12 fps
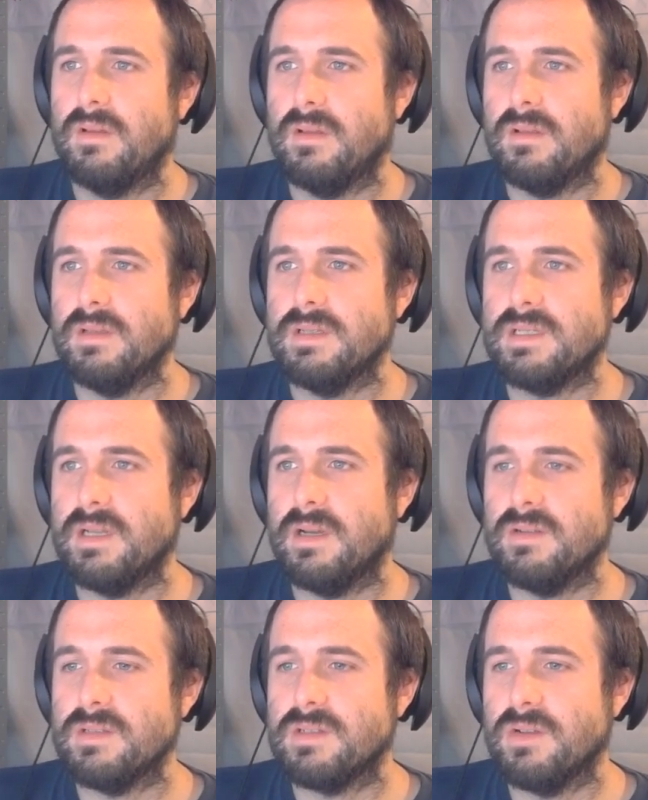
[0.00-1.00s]
listed out,
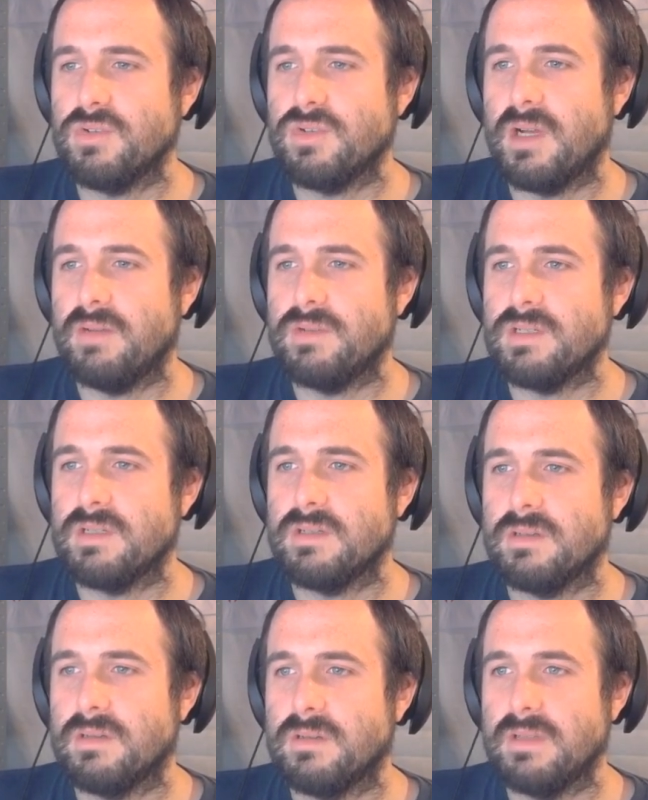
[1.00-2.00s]
installing drivers.
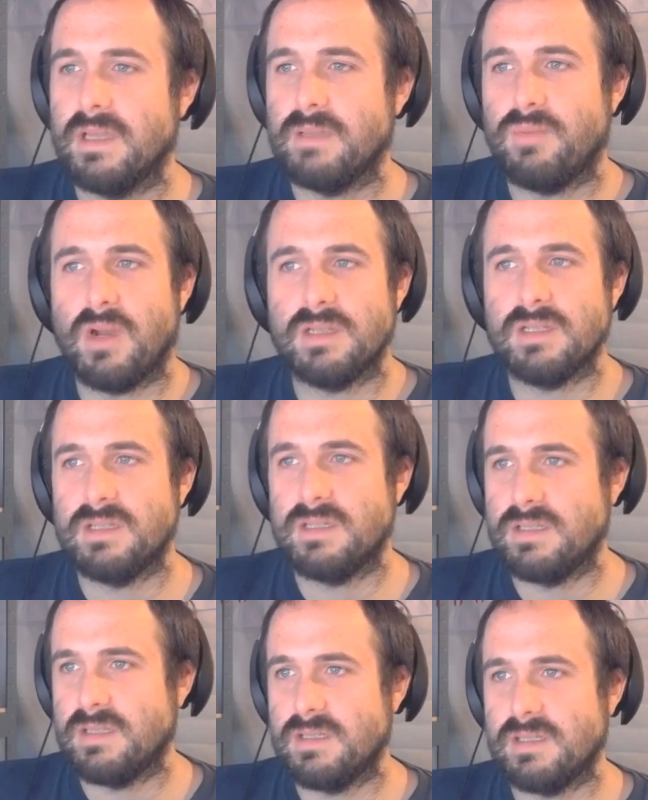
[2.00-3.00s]
That process
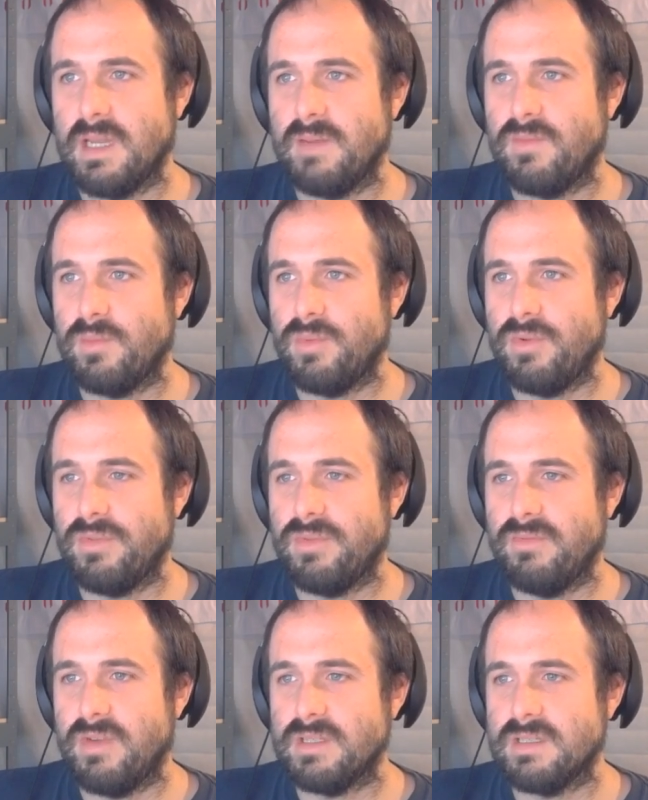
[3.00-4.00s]
is the same for both
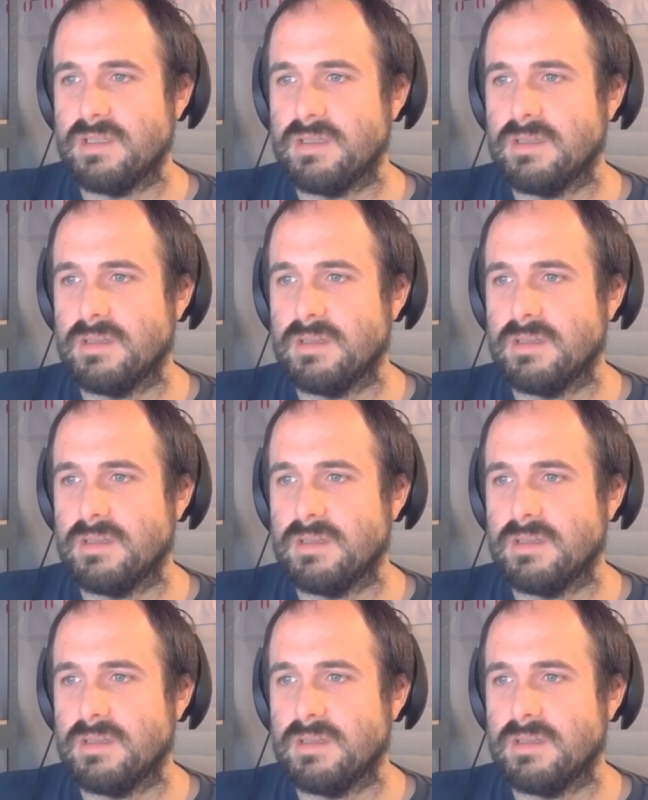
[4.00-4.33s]
devices.